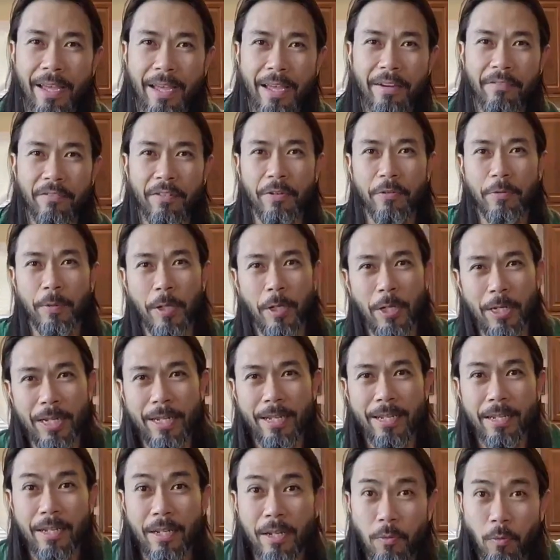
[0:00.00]
Hey
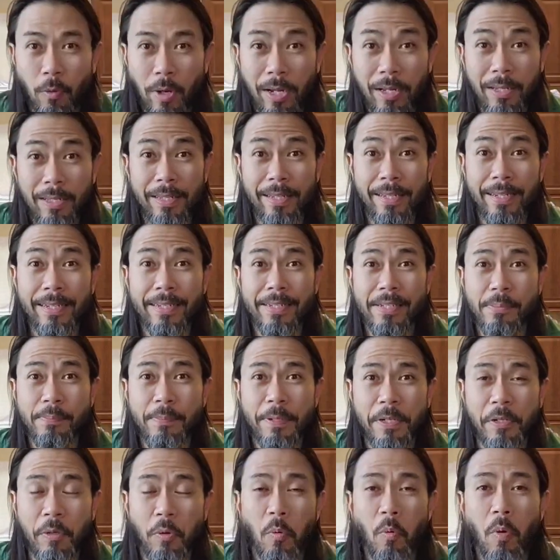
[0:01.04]
everyone! Well, it has
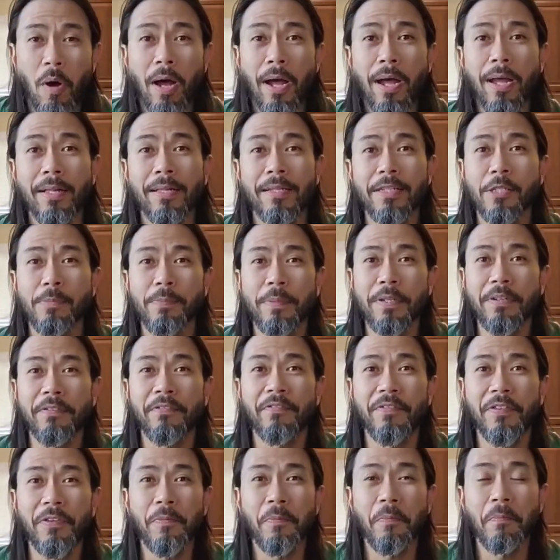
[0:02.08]
been a while. It's been
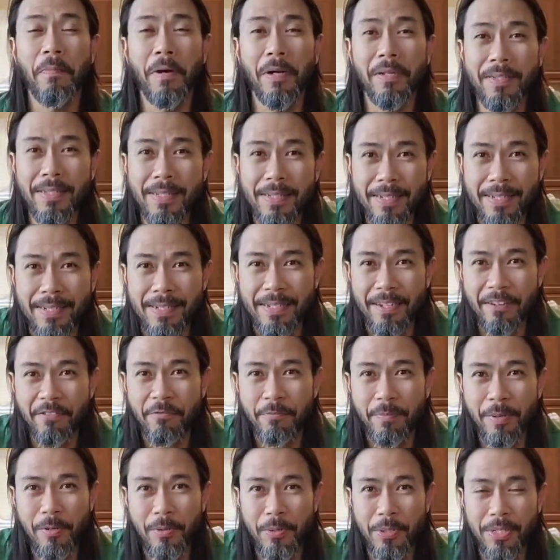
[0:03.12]
a few months since
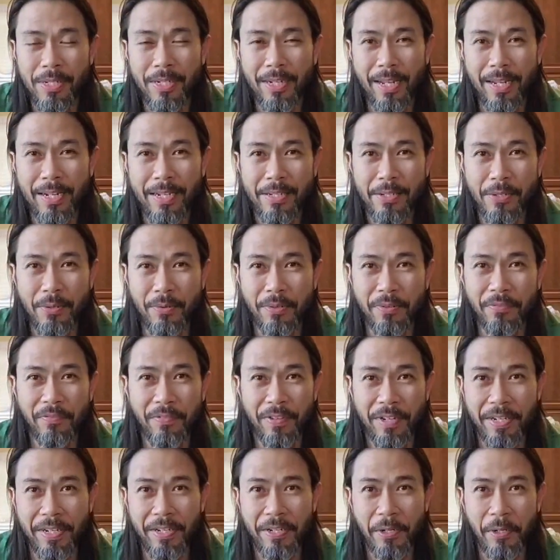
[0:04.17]
I've posted any sort of
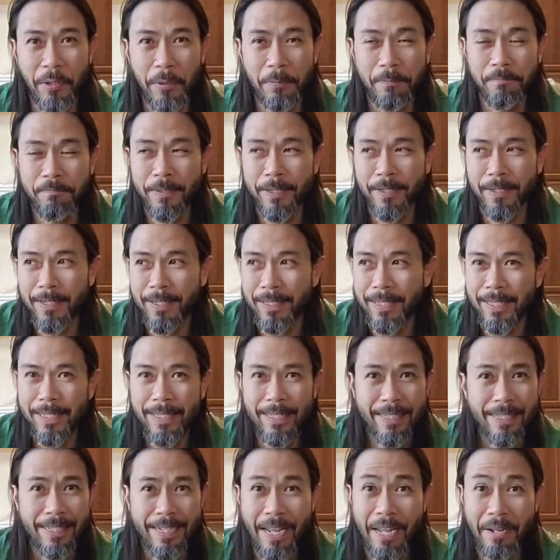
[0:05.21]
video.
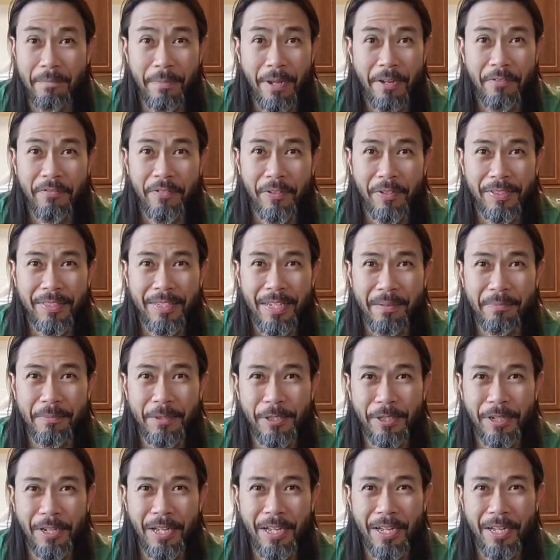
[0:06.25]
It's not my
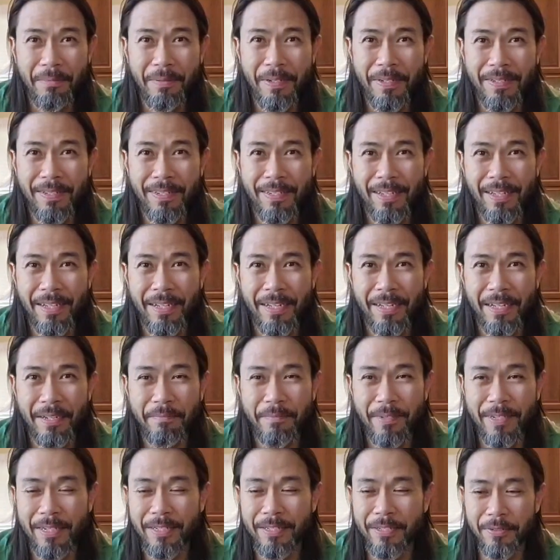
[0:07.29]
full-time job,
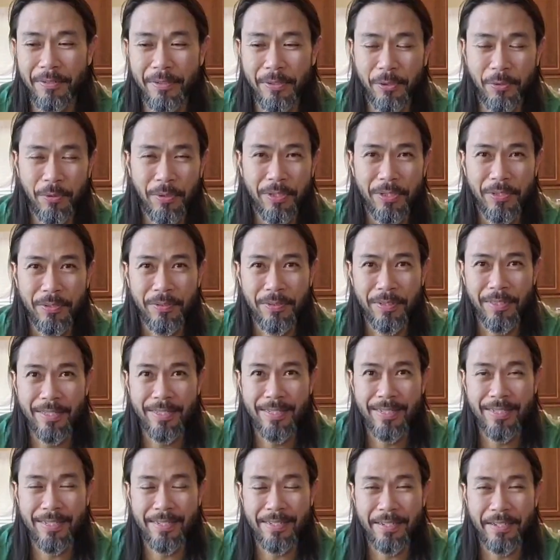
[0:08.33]
but I do enjoy doing
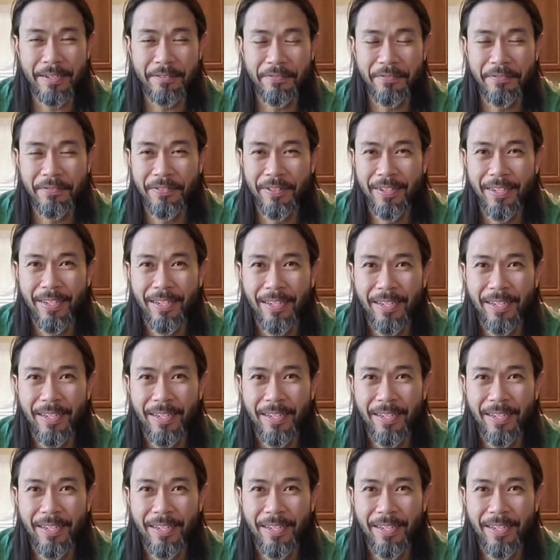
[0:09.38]
this stuff.